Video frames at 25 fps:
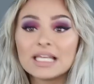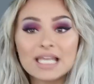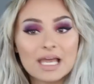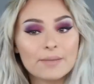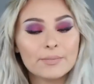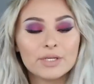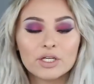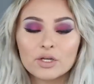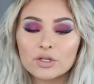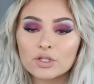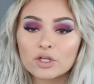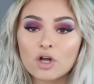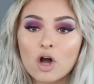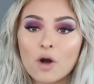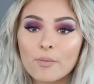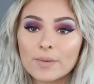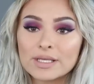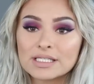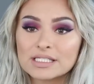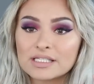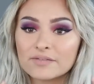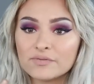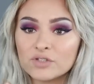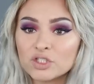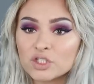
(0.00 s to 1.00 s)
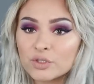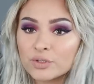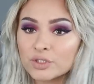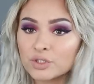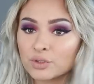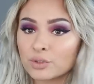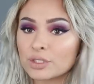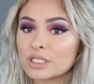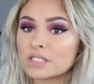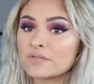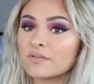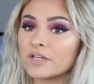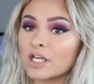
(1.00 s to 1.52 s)
let me know in the comments if you do
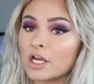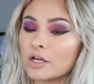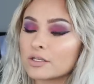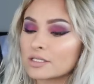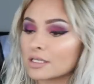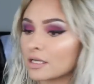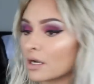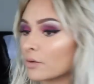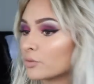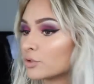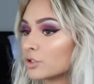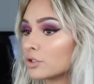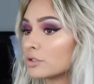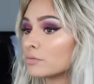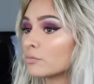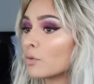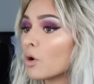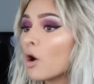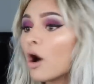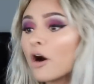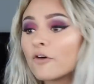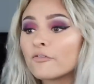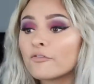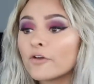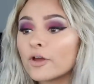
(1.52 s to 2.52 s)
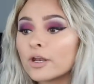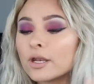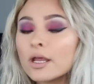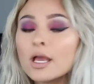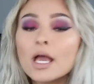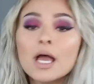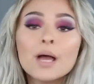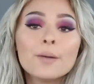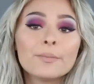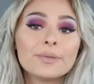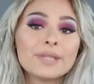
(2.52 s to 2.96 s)
enjoy these videos and I will do them more often.